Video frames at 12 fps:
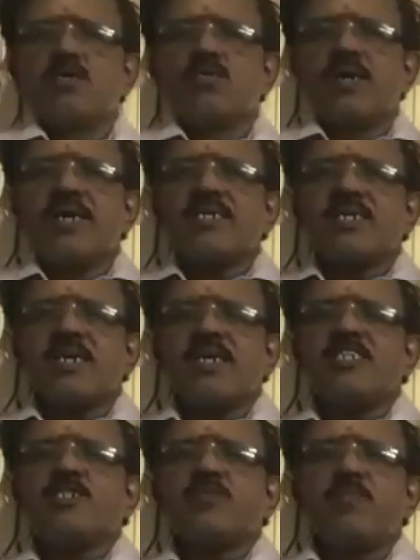
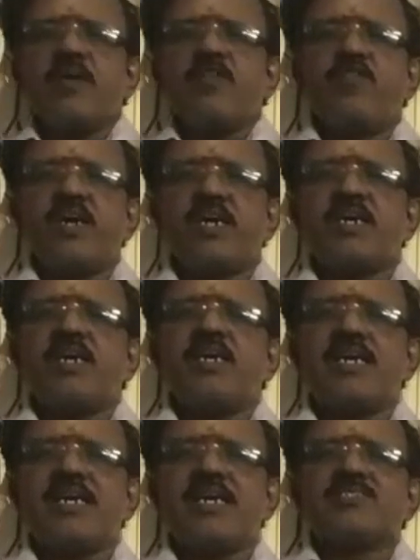Collision is
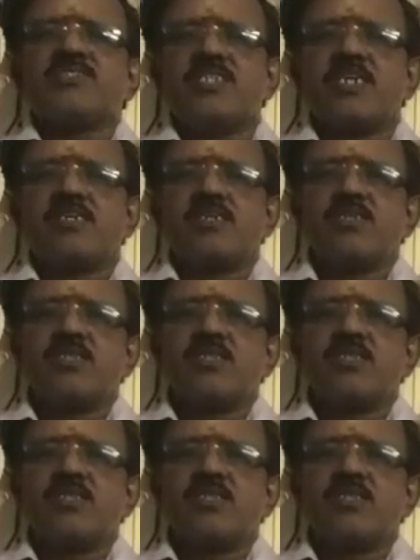perfectly elastic.